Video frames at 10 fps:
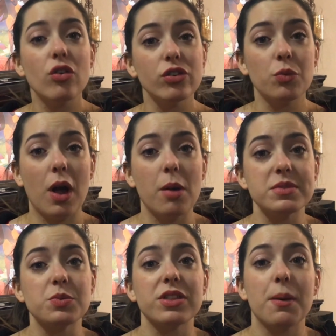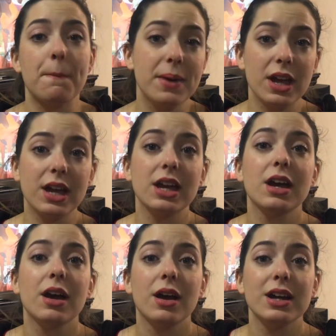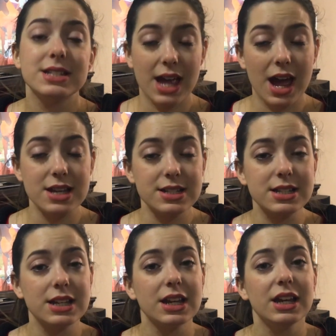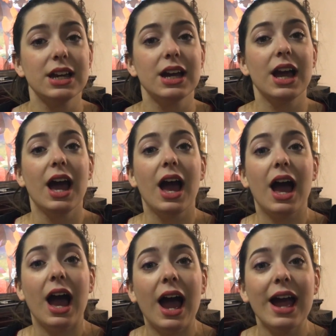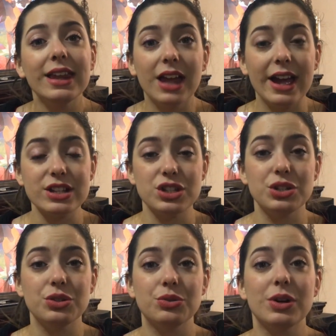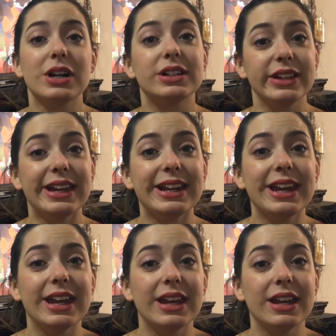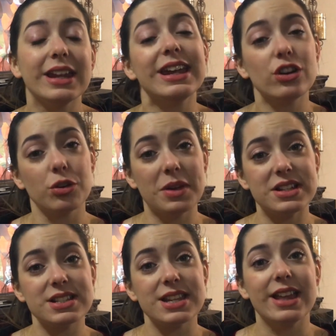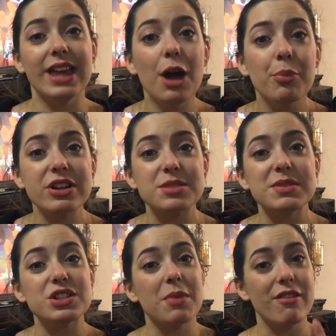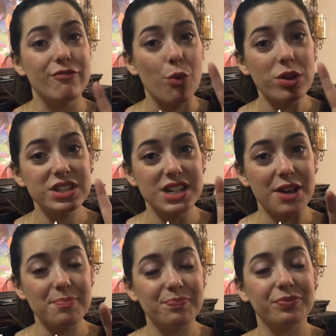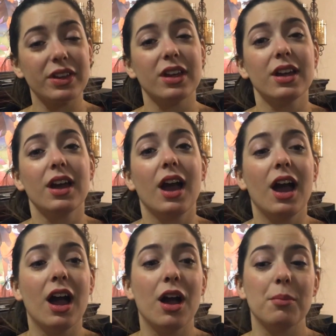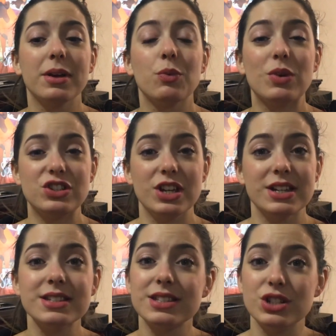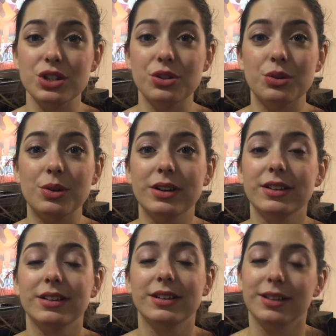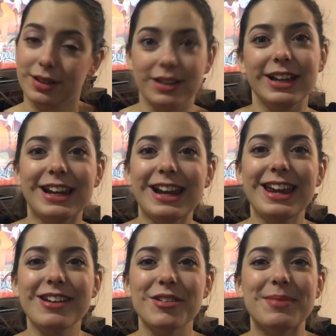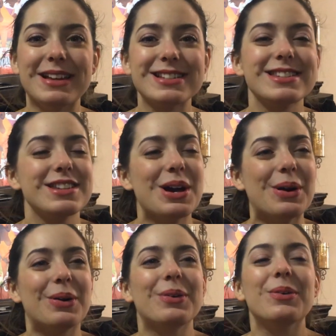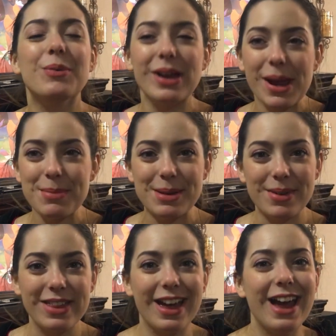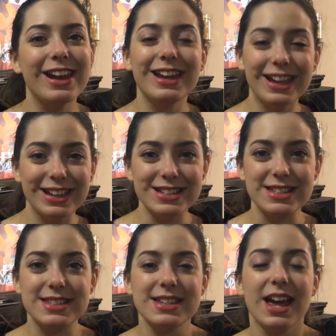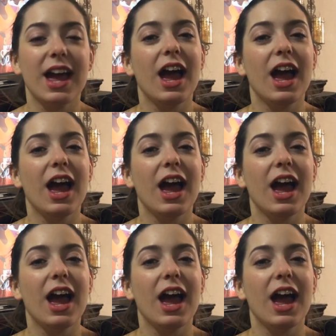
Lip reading: overwhelmed with a big task, I like to clean in increments. And that brings me to my fourth tip, which is to clean in increments. So what I mean by that is